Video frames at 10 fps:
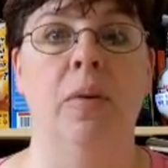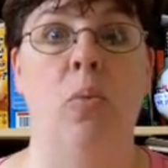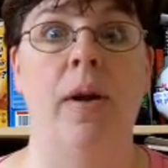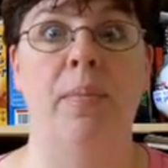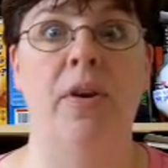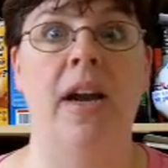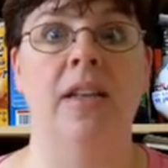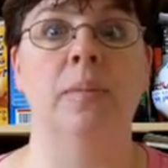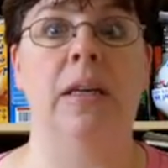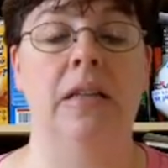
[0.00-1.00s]
wipe your
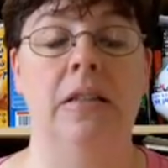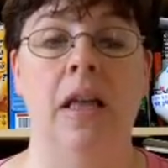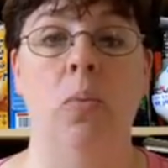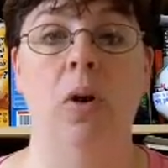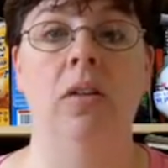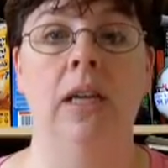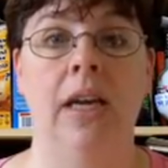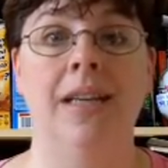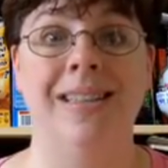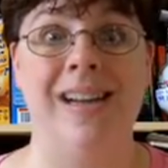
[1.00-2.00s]
hands because they will
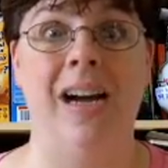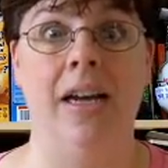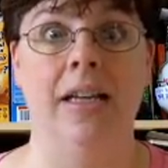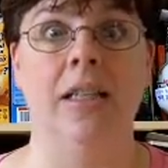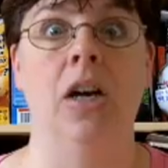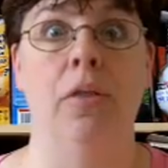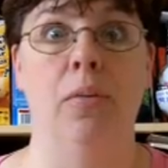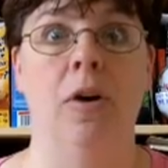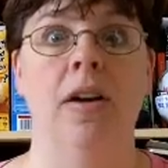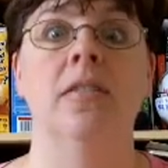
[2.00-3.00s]
get dyed
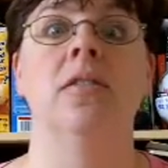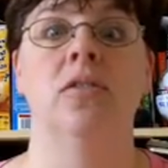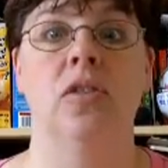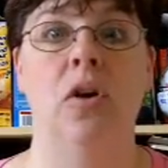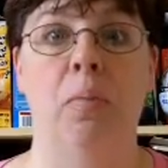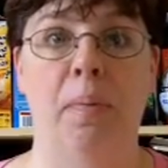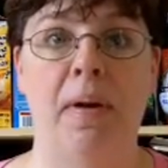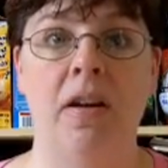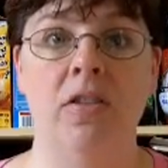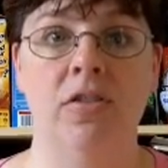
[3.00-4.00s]
otherwise. So
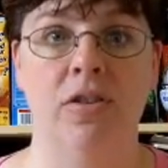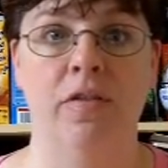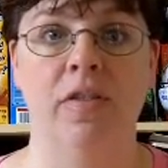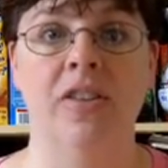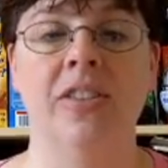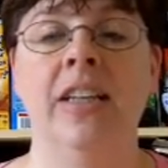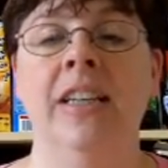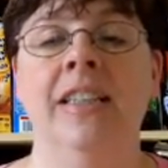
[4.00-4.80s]
prepare your surface.